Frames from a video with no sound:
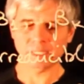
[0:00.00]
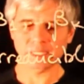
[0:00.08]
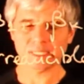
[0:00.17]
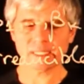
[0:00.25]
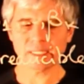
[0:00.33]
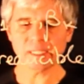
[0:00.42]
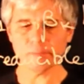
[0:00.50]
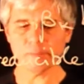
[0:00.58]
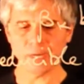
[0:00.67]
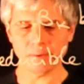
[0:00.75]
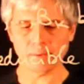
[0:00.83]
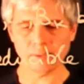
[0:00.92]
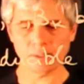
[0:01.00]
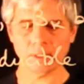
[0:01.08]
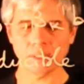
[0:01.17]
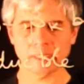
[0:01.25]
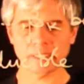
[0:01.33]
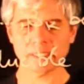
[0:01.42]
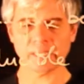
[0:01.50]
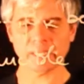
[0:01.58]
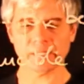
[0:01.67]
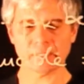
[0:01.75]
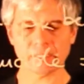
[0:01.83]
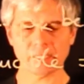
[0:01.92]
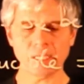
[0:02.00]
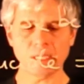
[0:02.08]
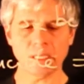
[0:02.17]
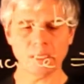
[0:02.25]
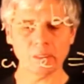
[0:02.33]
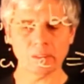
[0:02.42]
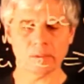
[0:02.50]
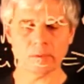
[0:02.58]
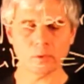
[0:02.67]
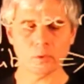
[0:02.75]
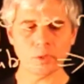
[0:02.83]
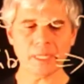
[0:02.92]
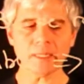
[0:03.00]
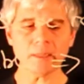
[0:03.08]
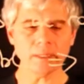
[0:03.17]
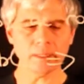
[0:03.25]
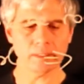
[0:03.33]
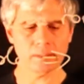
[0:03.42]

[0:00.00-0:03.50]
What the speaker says: sigma sends E to L,